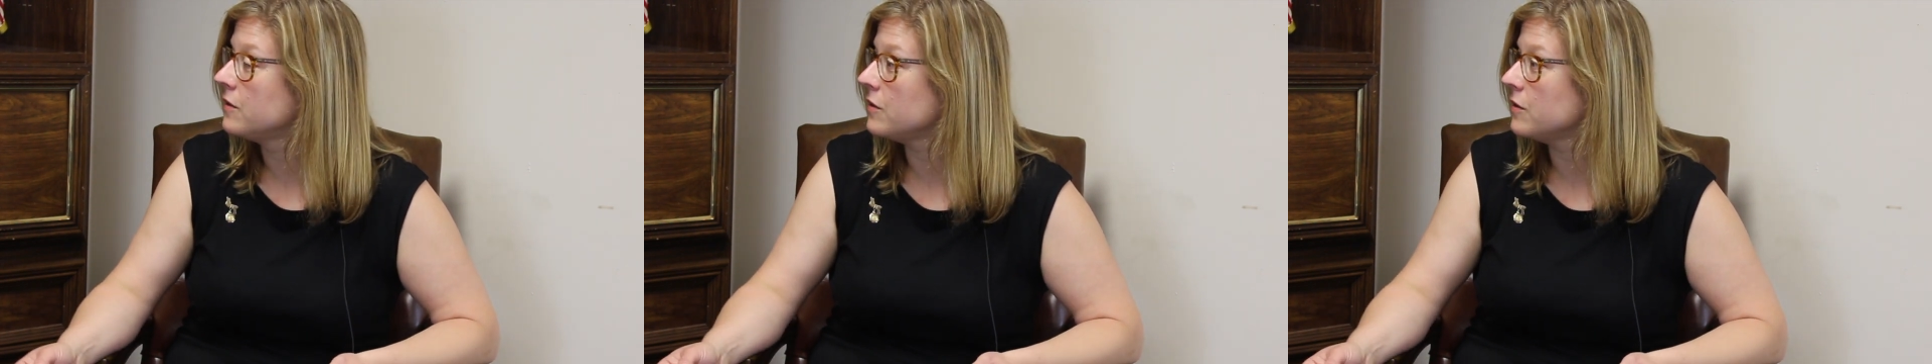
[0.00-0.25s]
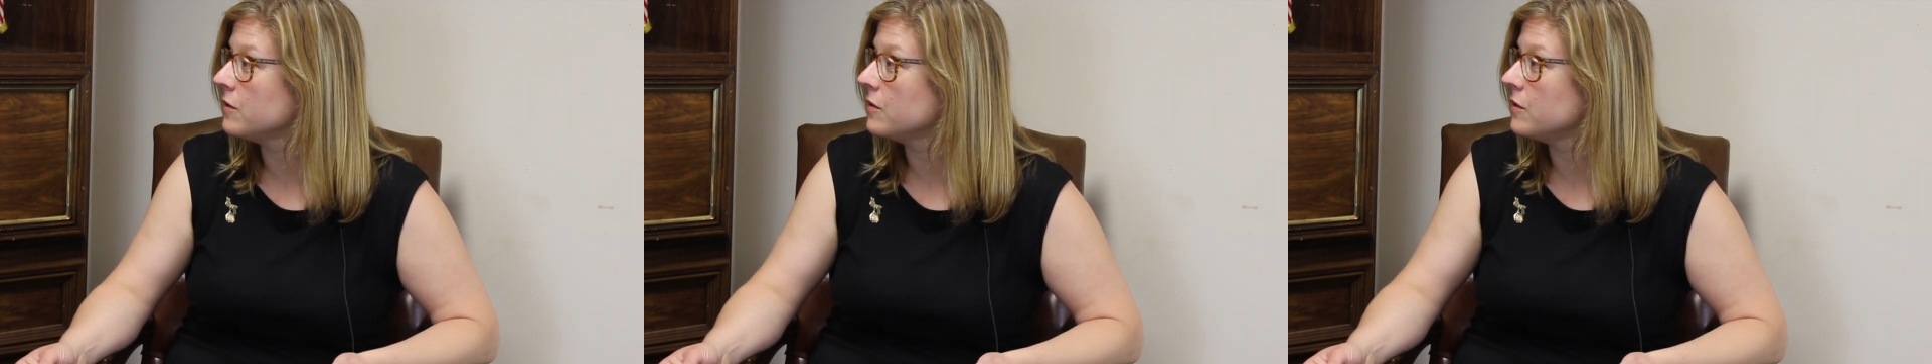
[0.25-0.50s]

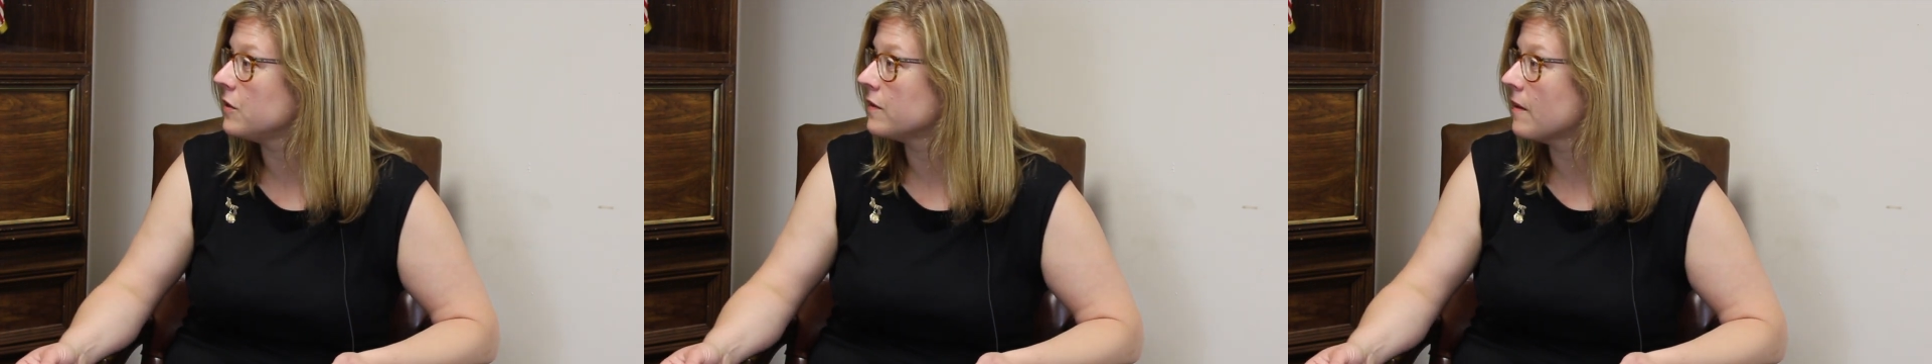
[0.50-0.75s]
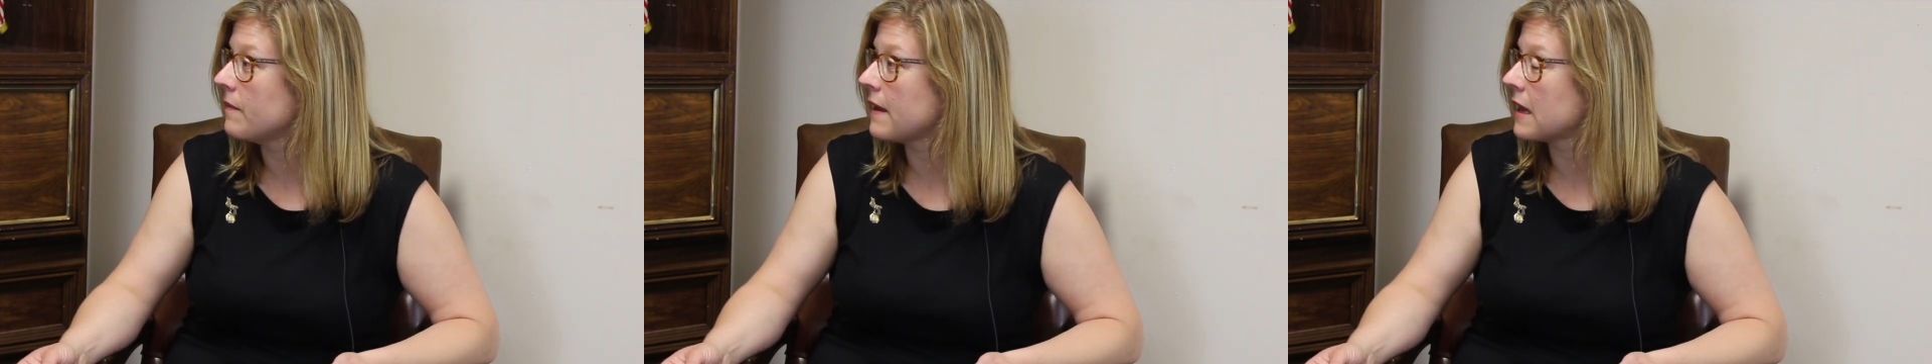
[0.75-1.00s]
to do
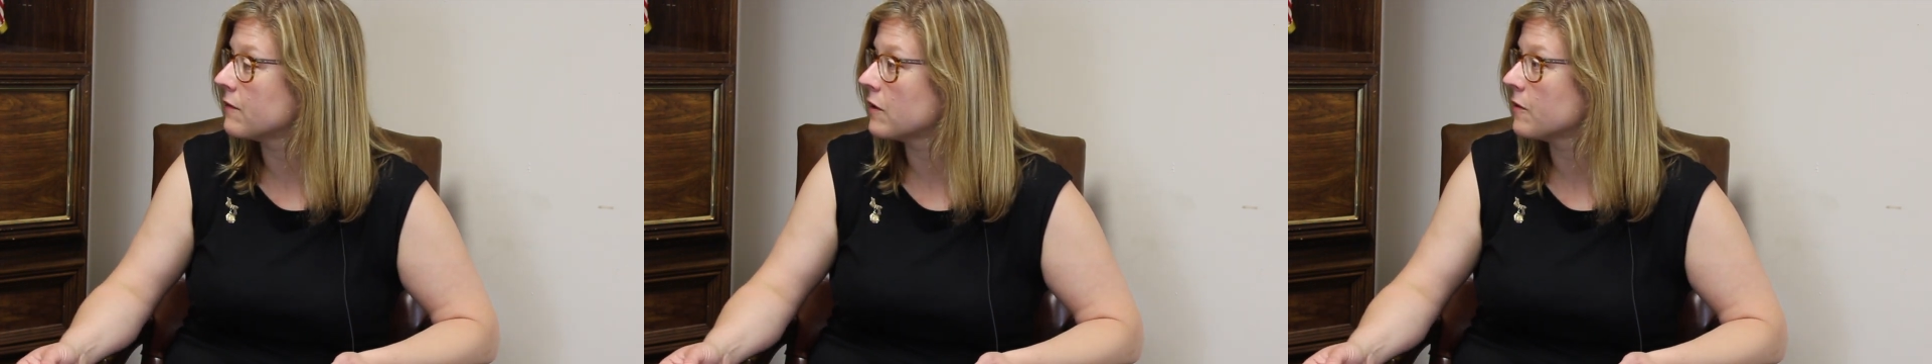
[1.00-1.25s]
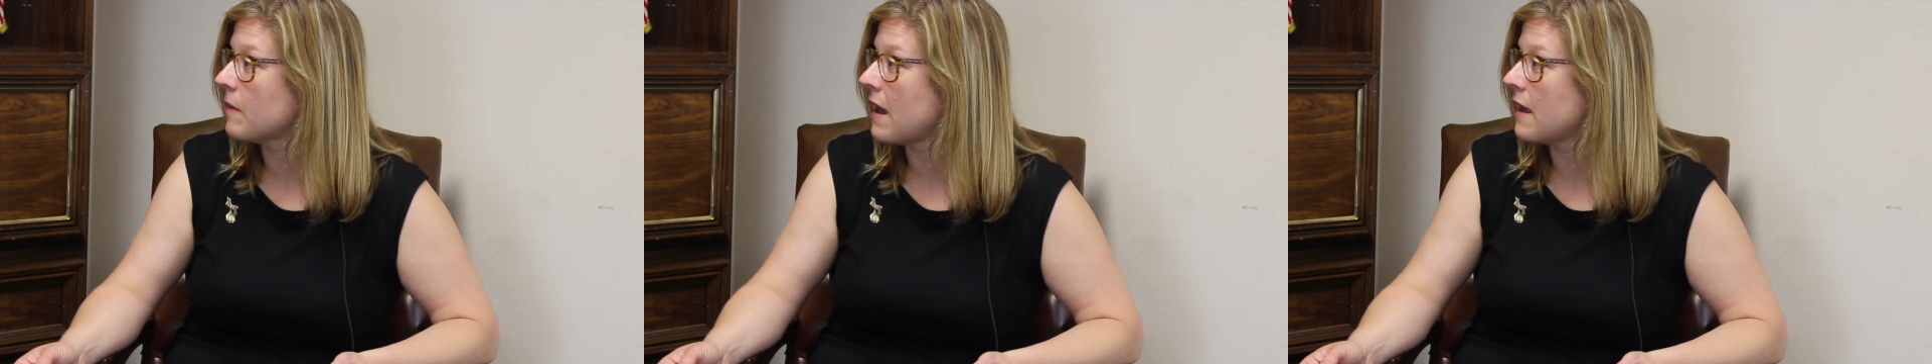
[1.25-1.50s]
something in
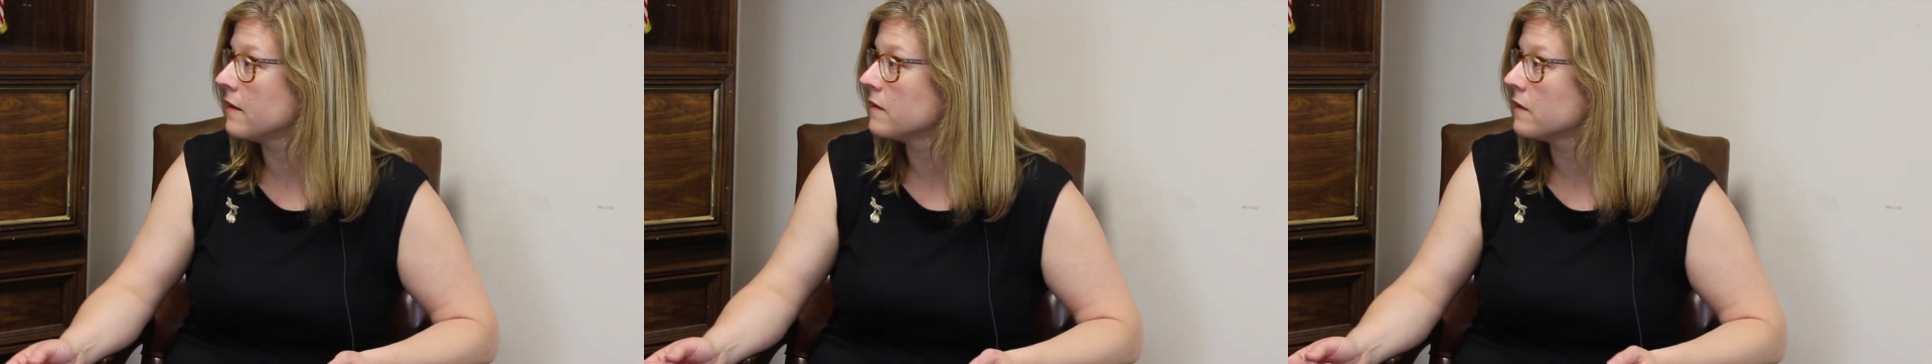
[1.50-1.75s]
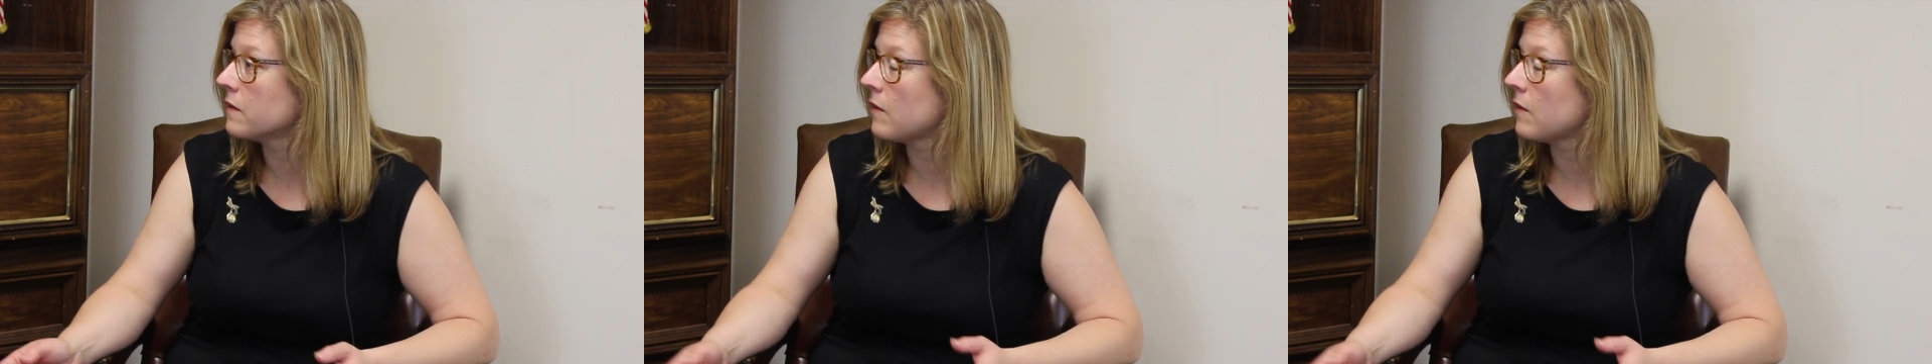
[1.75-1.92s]
response.